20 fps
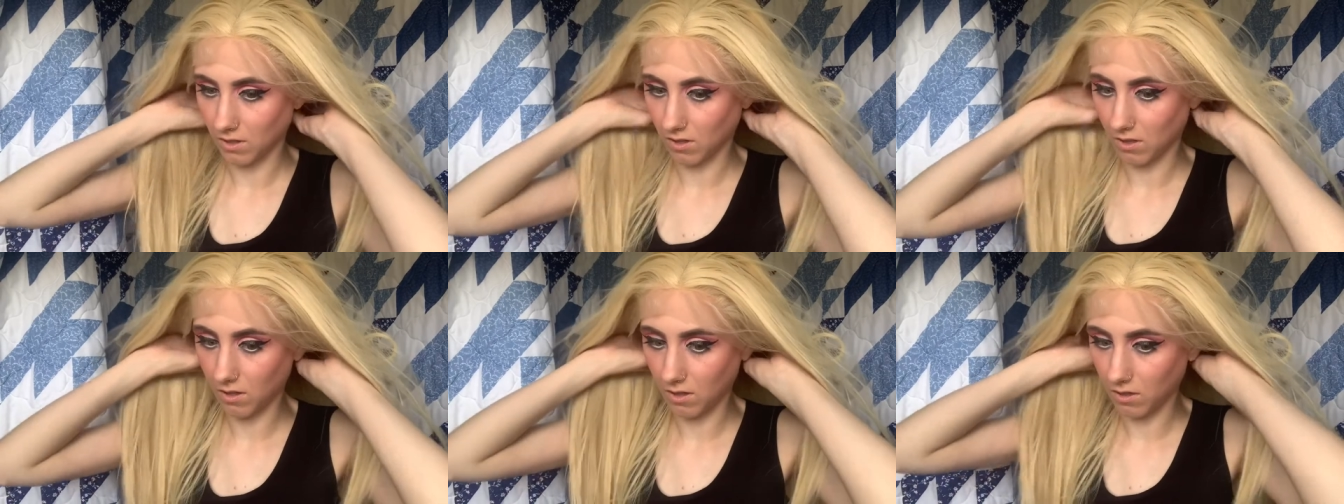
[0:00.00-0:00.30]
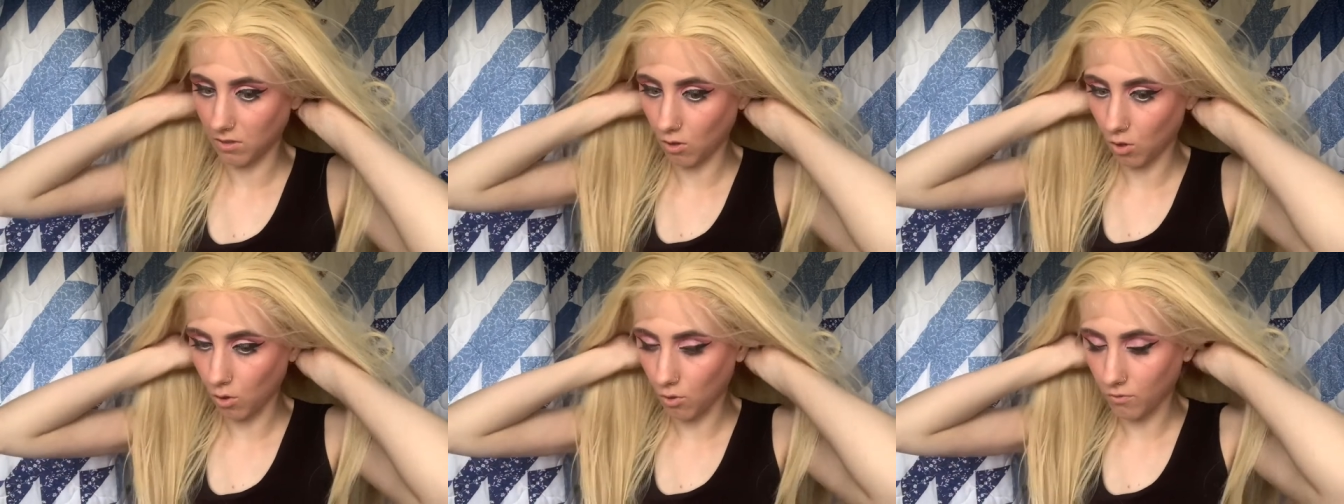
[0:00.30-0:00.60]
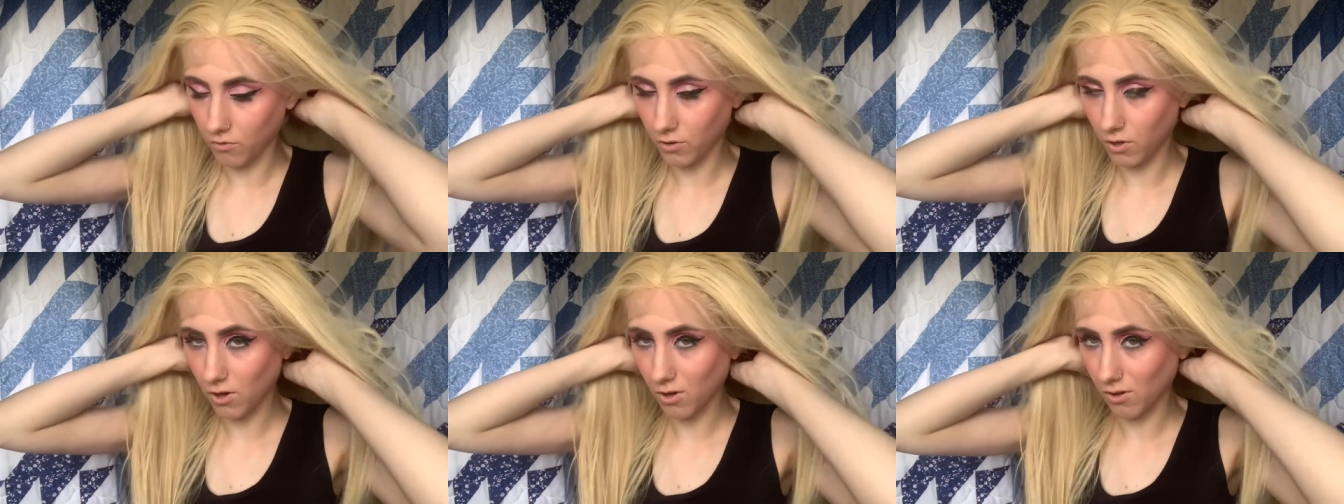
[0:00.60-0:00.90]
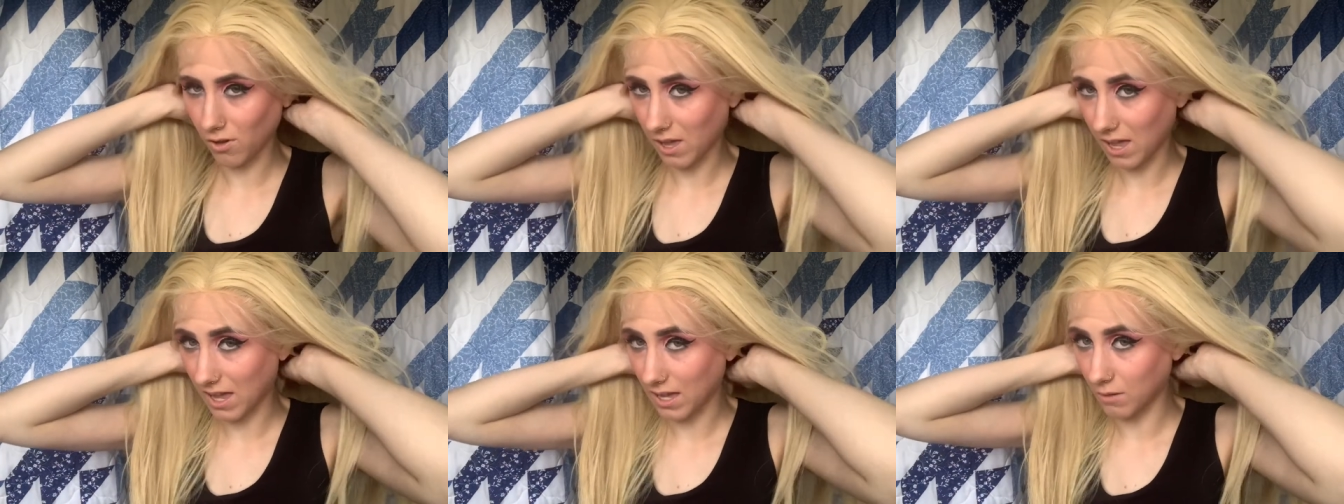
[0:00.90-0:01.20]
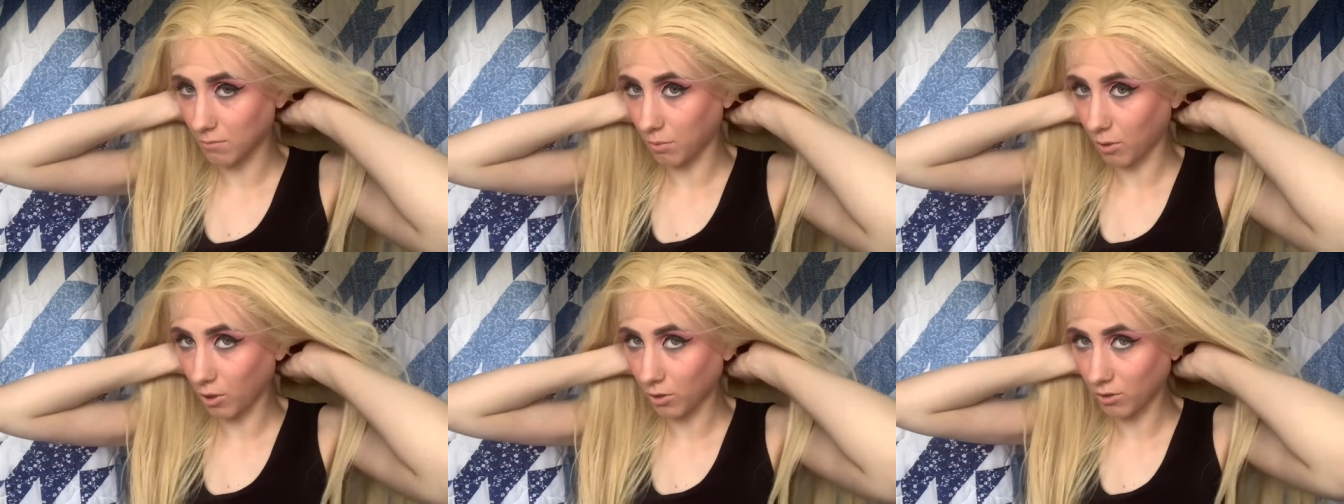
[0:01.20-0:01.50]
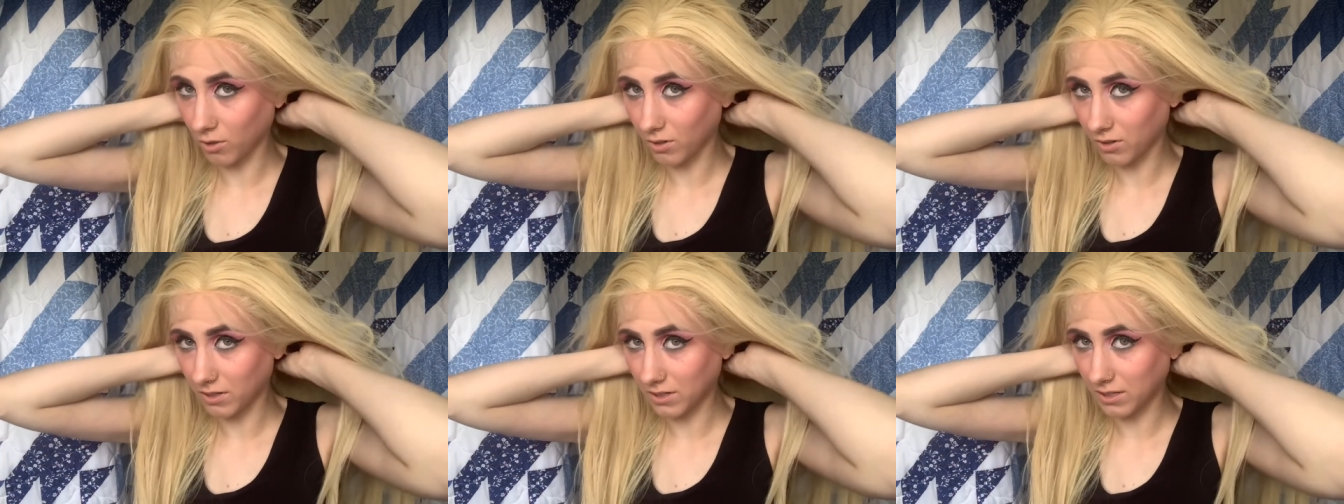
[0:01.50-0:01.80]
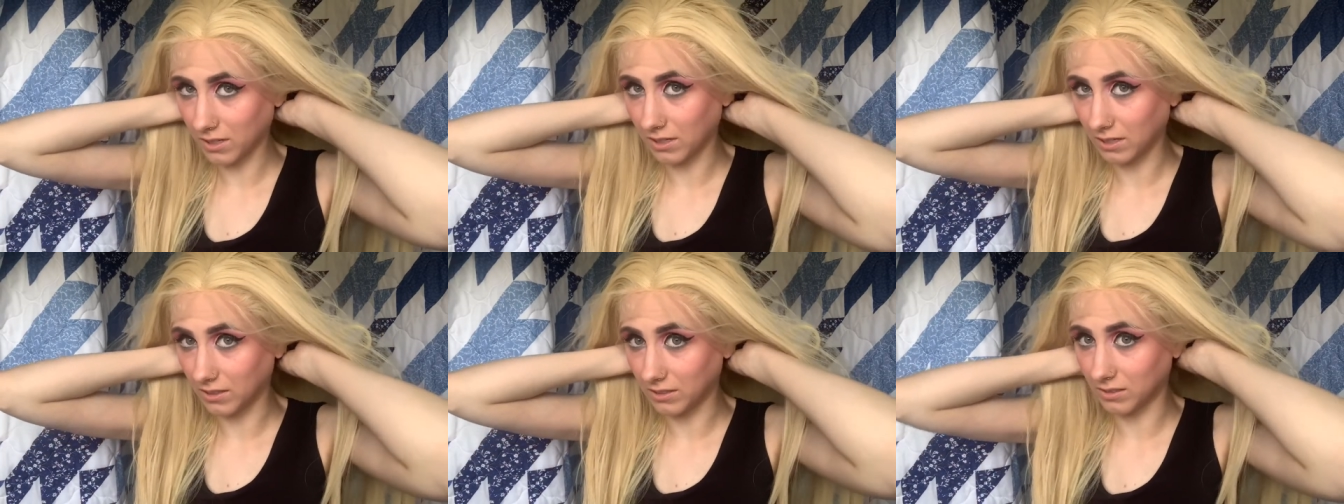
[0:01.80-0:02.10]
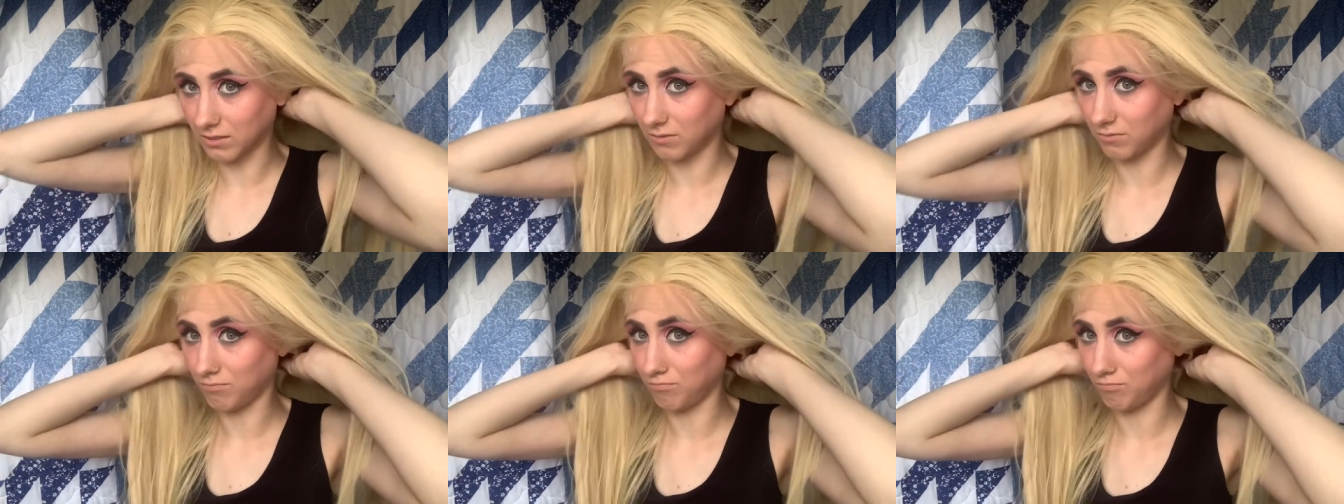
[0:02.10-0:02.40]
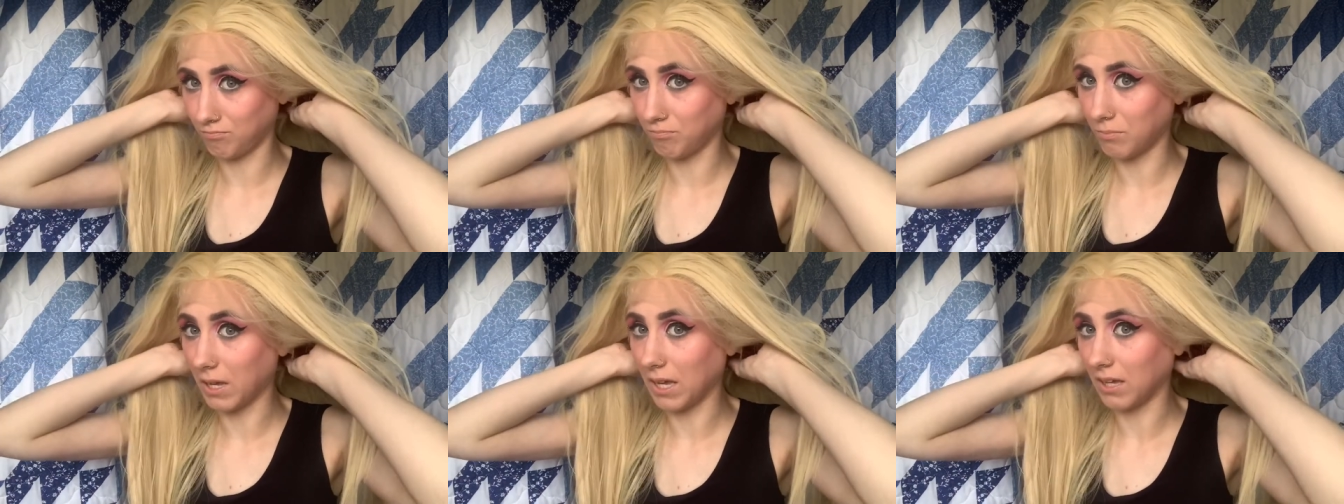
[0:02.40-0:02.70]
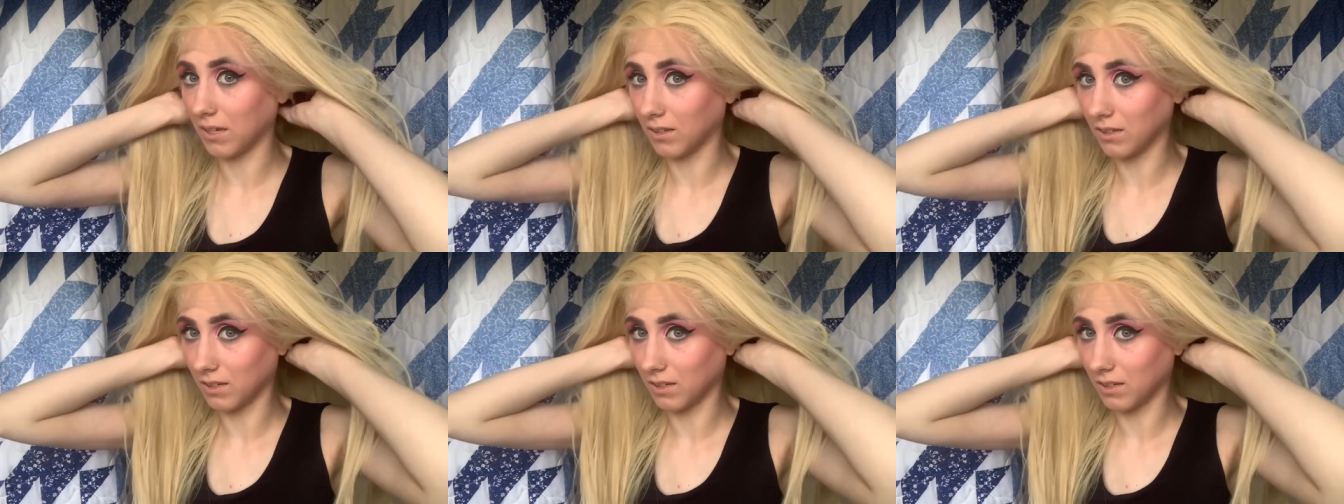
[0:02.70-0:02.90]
the overall head part on it is big.